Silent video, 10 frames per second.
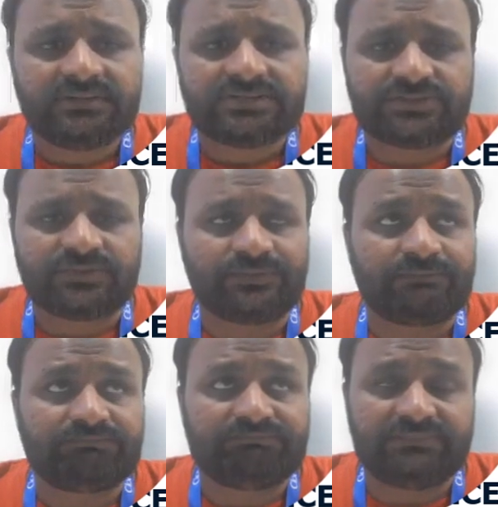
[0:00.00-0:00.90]
So
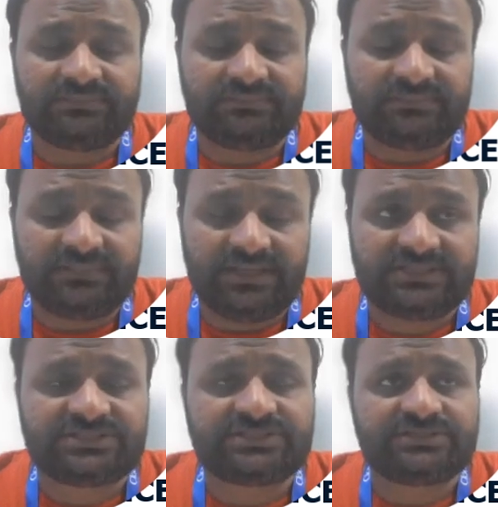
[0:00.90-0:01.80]

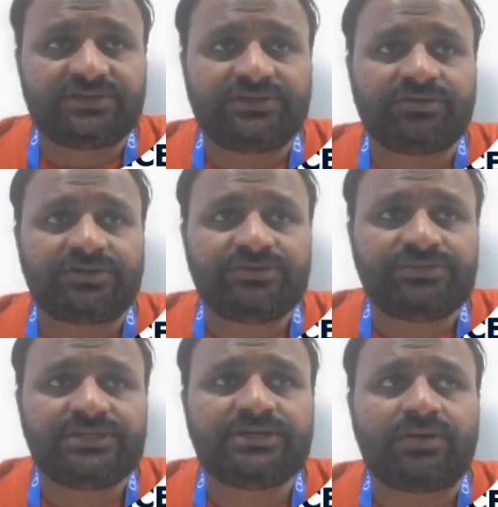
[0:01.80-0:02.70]
it's your
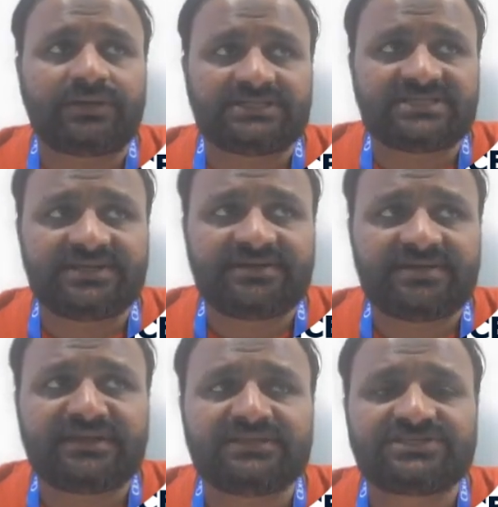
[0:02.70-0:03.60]
duty or as a data
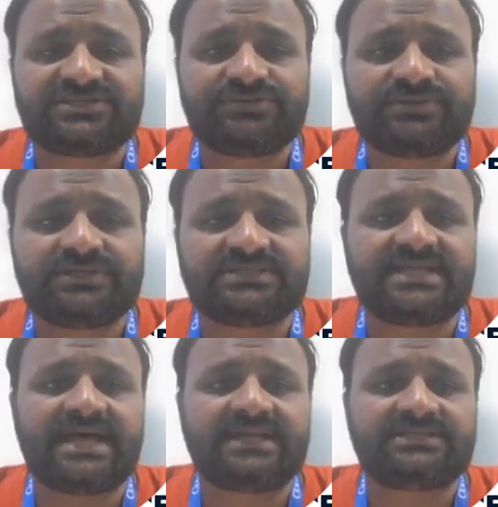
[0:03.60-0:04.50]
analyst duty is
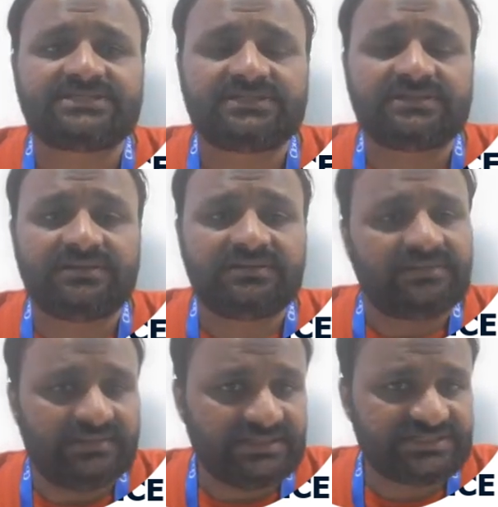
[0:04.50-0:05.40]
that
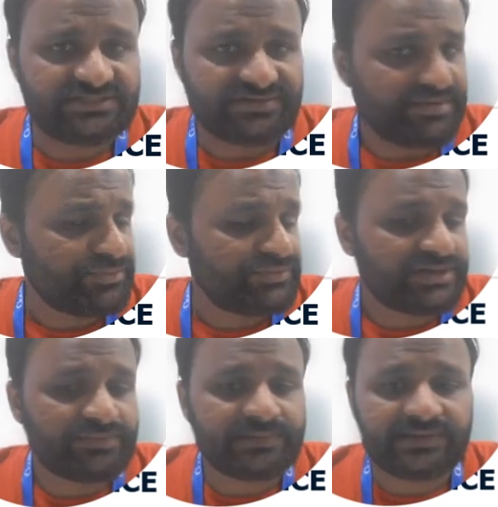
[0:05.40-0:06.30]
let's remove
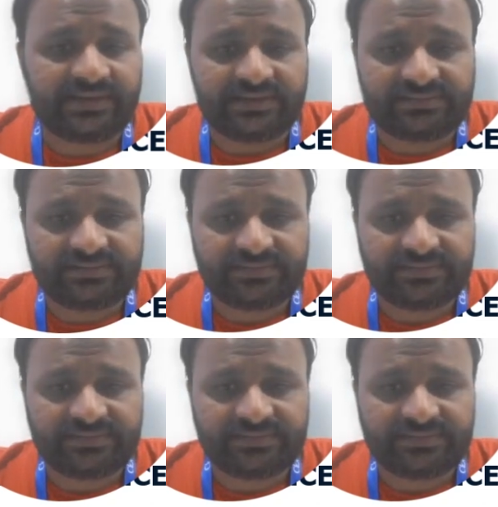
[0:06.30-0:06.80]
the duplicate.